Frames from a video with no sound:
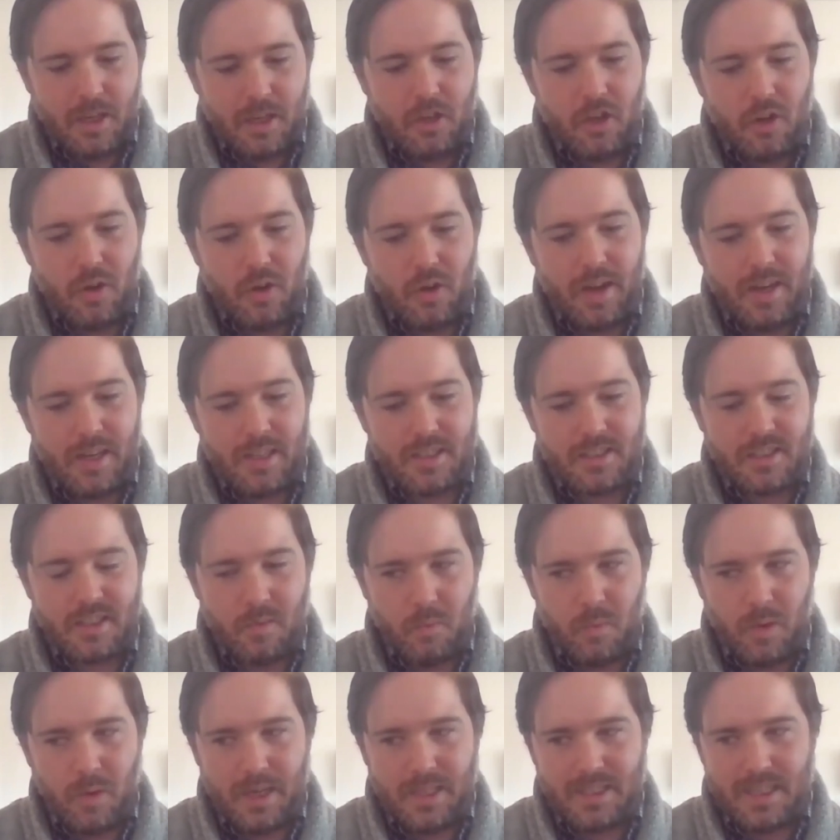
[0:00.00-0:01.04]
in
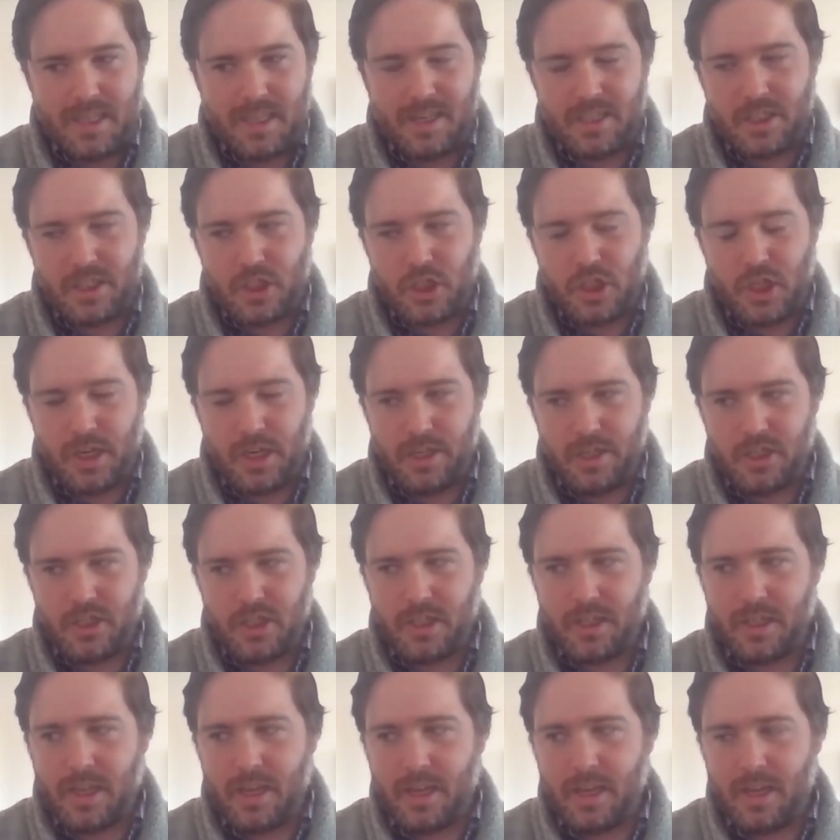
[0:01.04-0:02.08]
some ways that is
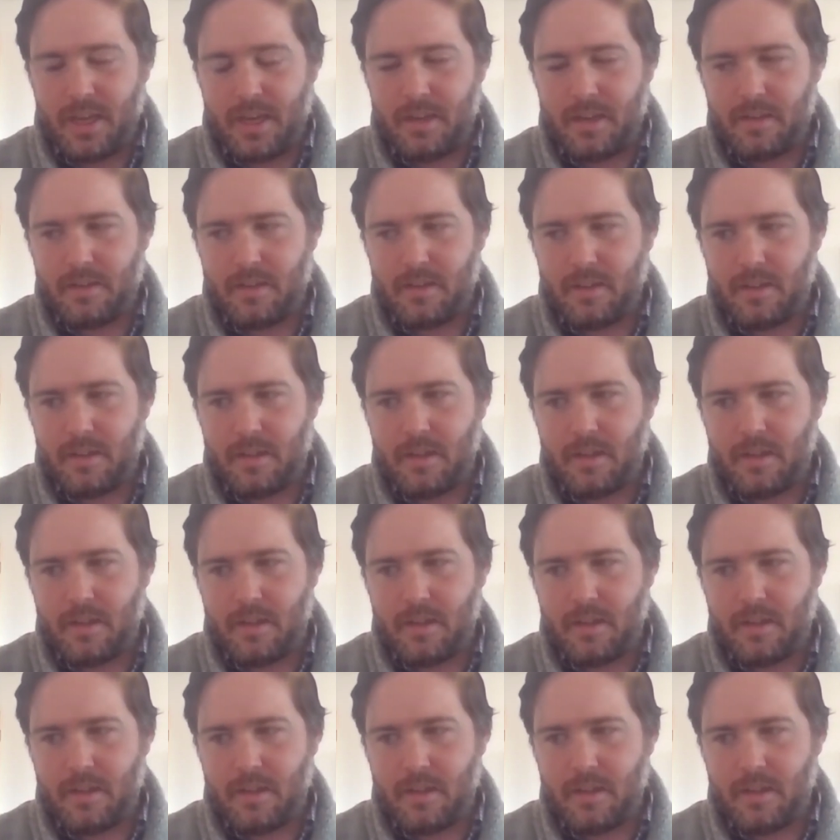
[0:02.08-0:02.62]
changing, and